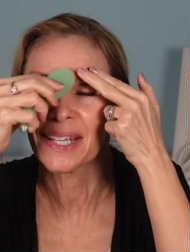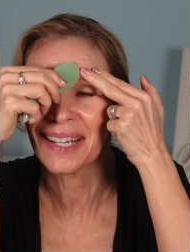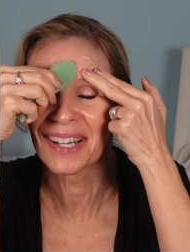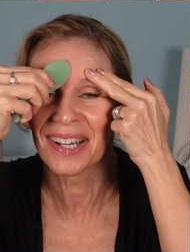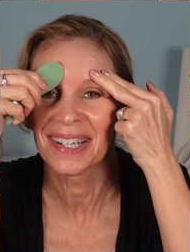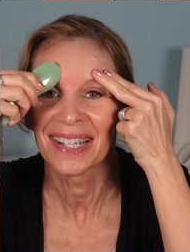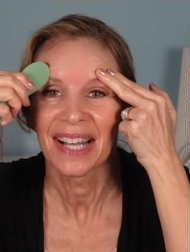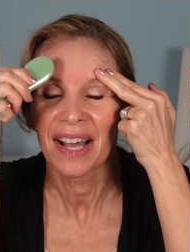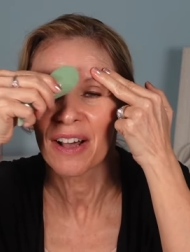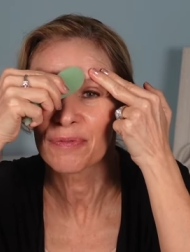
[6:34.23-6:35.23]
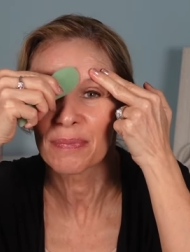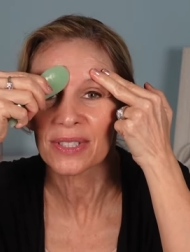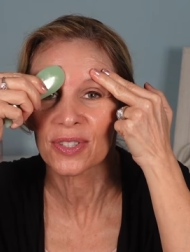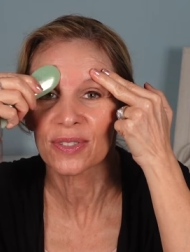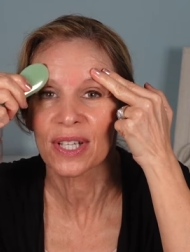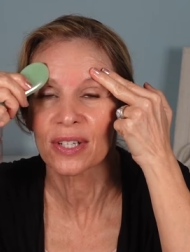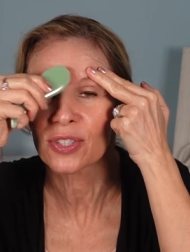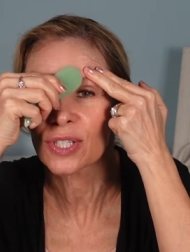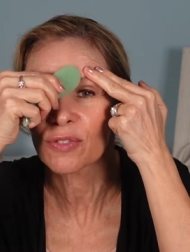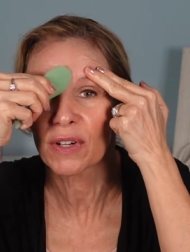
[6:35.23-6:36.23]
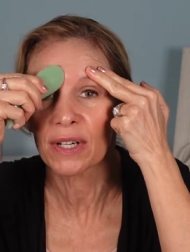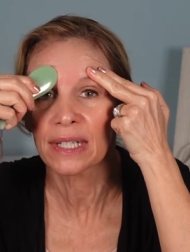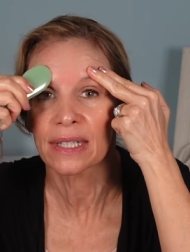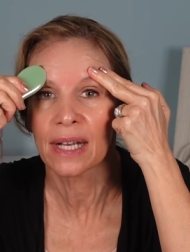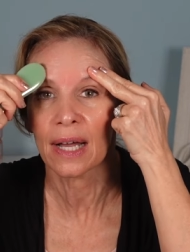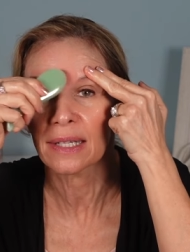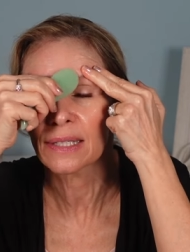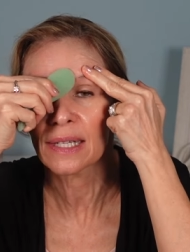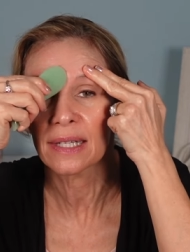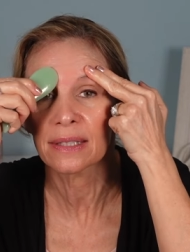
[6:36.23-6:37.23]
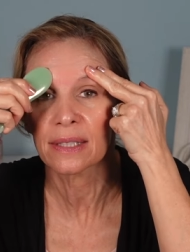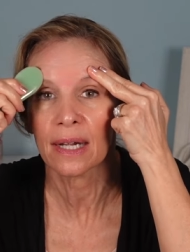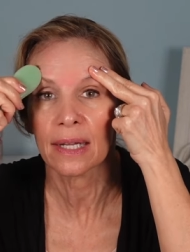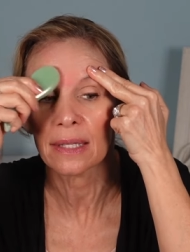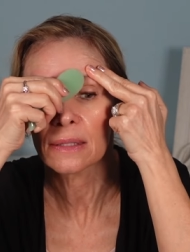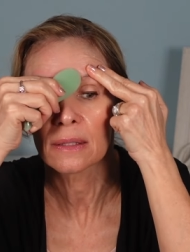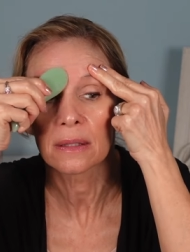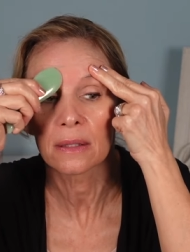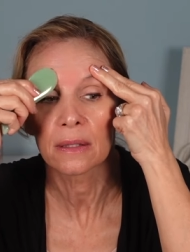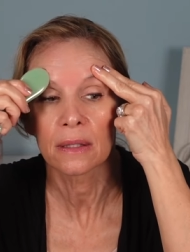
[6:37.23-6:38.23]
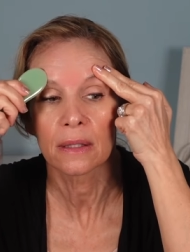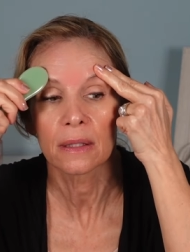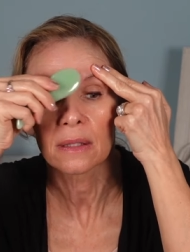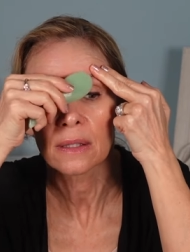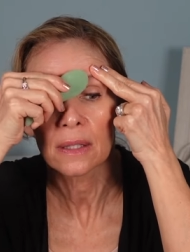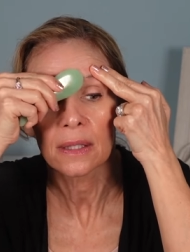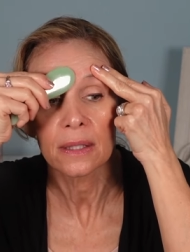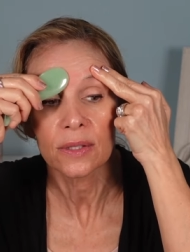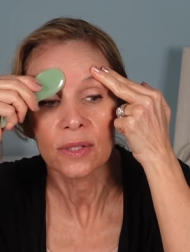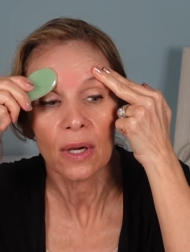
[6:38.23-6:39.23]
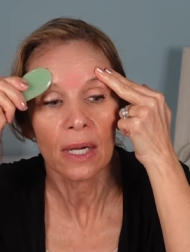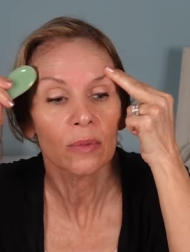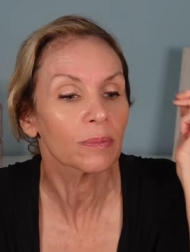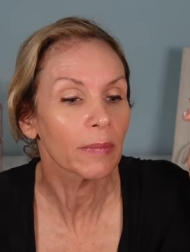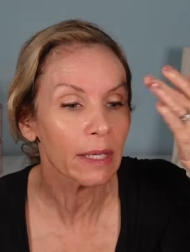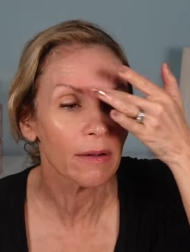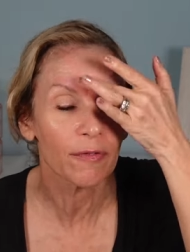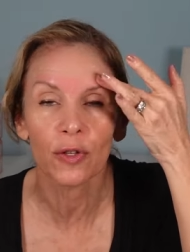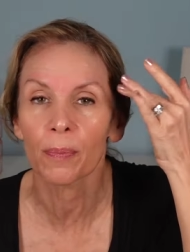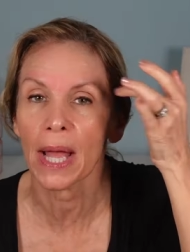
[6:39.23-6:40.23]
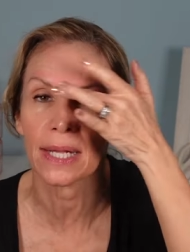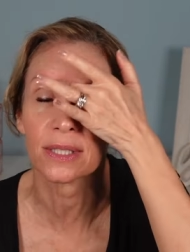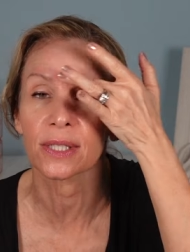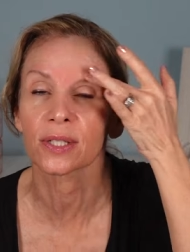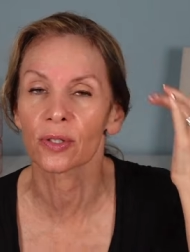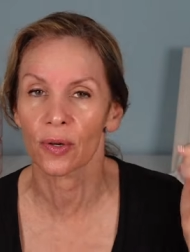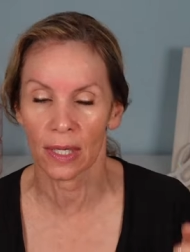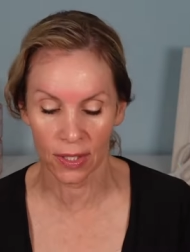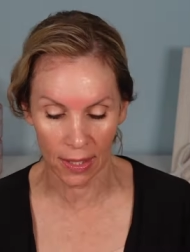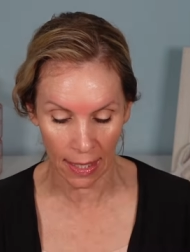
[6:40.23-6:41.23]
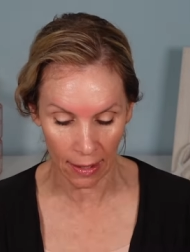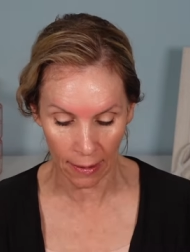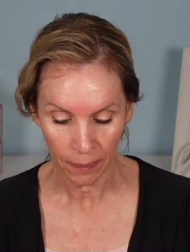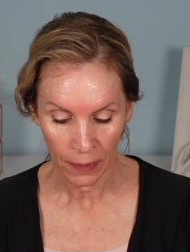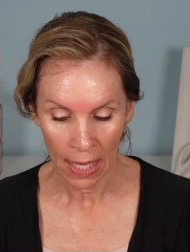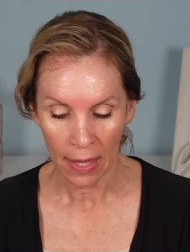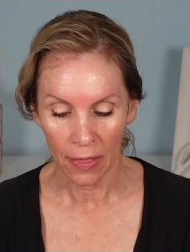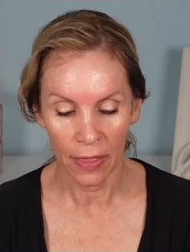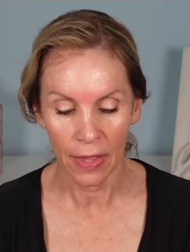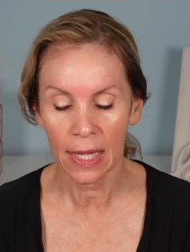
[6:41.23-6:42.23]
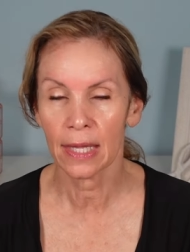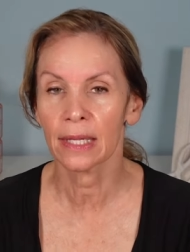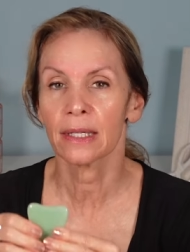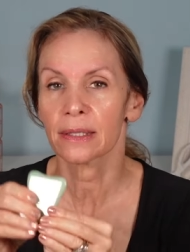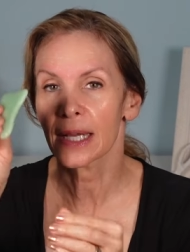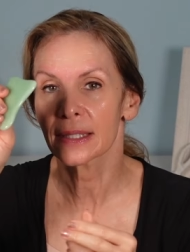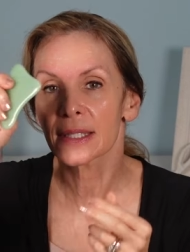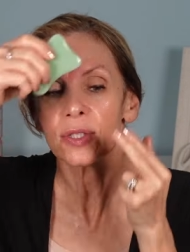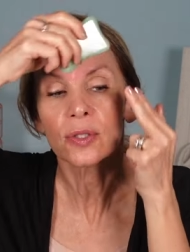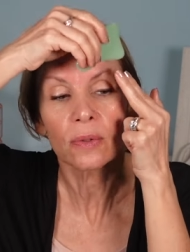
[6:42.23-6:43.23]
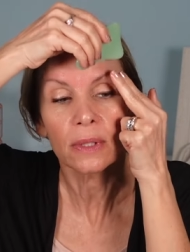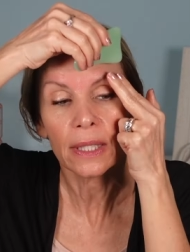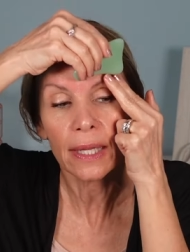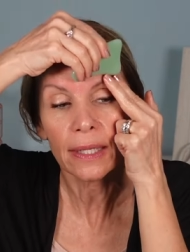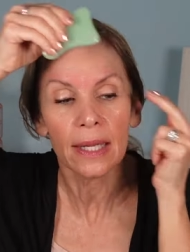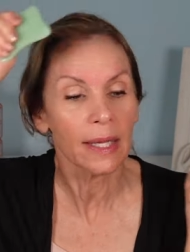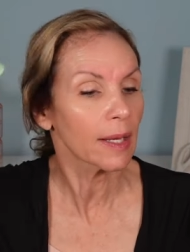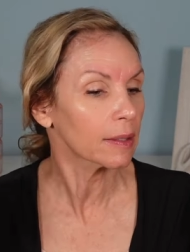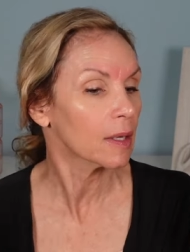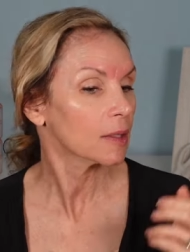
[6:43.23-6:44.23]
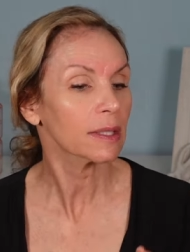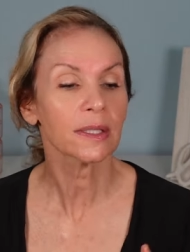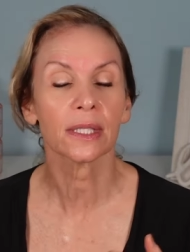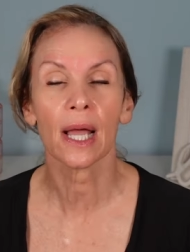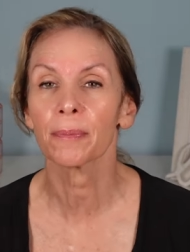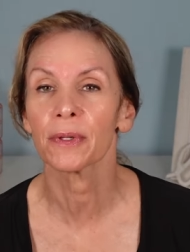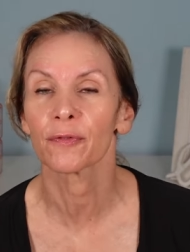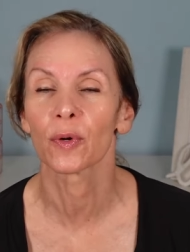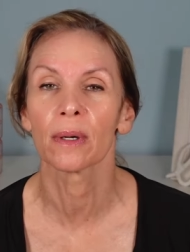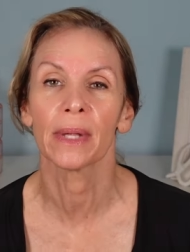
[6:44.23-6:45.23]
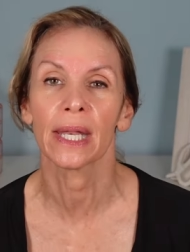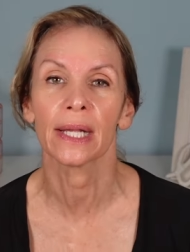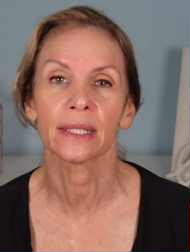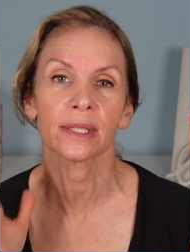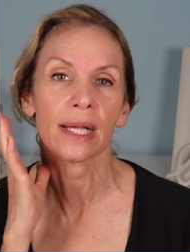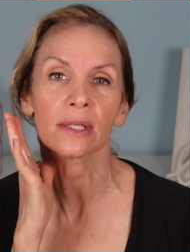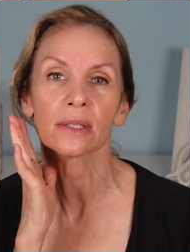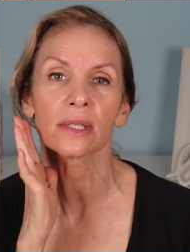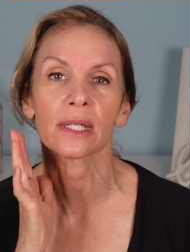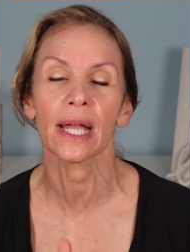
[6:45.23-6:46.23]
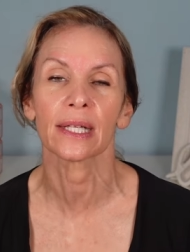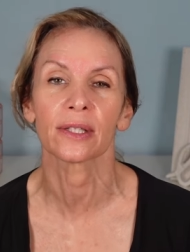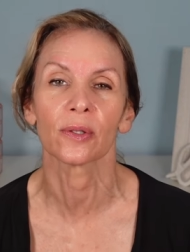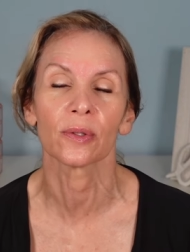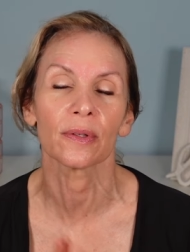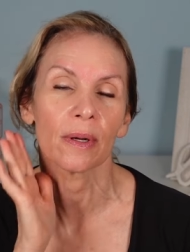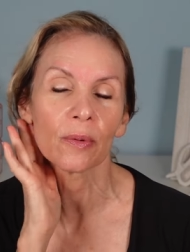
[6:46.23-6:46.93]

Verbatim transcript: here of muscles that are just very knotted and tight. So I will make a few passes across there. Then take this tool again and let's stop it for a minute and take a look at the,